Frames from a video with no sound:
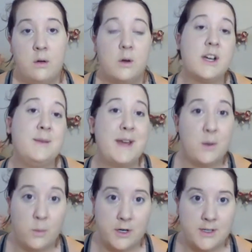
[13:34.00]
or it can
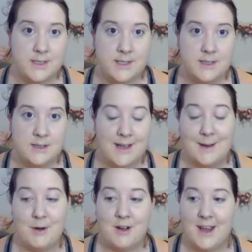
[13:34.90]
make it worse.
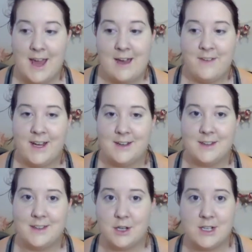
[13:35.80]
And I'm already having
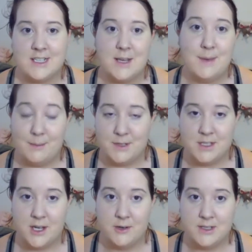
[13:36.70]
30-some
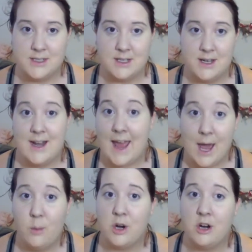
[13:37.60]
episodes, an
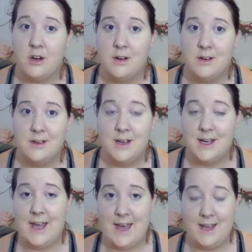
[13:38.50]
hour
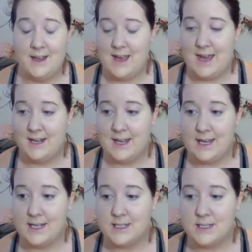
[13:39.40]
at
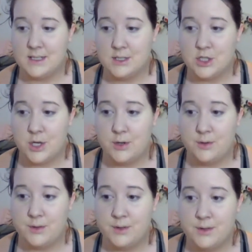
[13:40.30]
night.
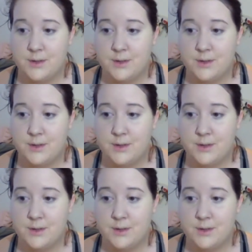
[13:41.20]
So,